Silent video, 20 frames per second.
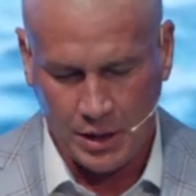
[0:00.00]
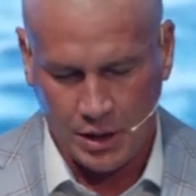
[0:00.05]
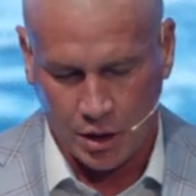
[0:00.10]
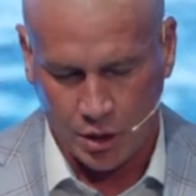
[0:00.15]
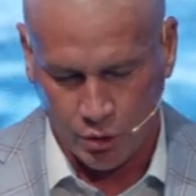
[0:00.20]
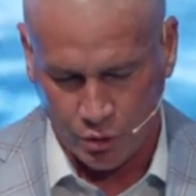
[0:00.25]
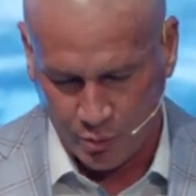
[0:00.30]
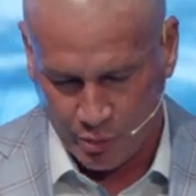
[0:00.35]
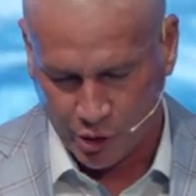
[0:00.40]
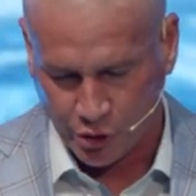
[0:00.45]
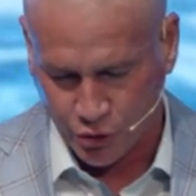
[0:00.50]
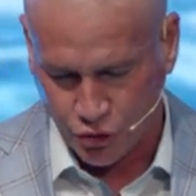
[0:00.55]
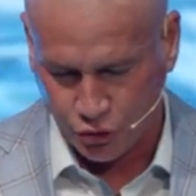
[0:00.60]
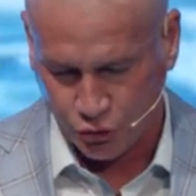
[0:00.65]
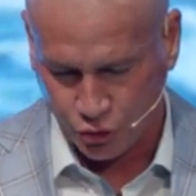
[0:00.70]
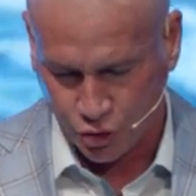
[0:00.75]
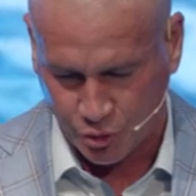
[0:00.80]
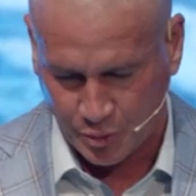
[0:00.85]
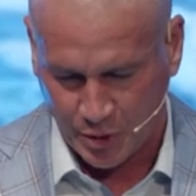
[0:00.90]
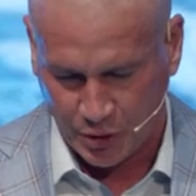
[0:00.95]
own
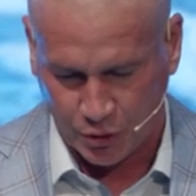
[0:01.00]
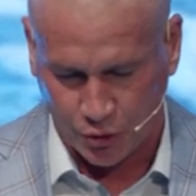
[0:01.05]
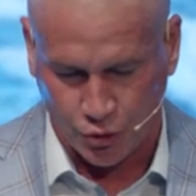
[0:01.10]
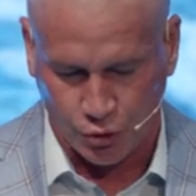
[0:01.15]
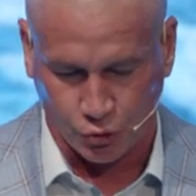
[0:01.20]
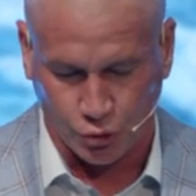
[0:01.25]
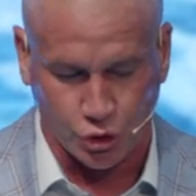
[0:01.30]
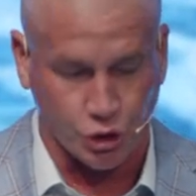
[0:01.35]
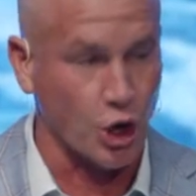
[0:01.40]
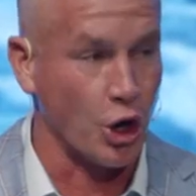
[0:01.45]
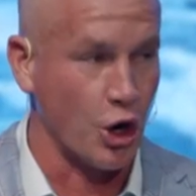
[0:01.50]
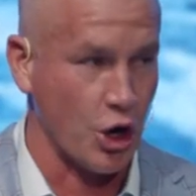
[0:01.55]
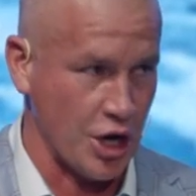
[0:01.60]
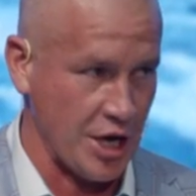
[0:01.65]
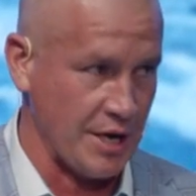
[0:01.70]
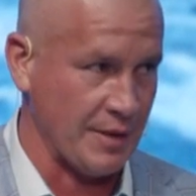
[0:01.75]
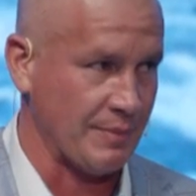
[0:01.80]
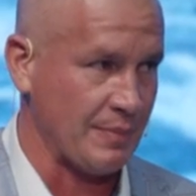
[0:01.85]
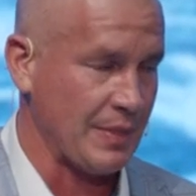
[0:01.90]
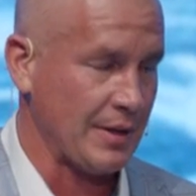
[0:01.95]
personal spiritual
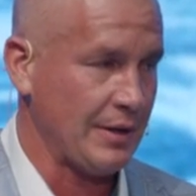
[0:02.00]
journey.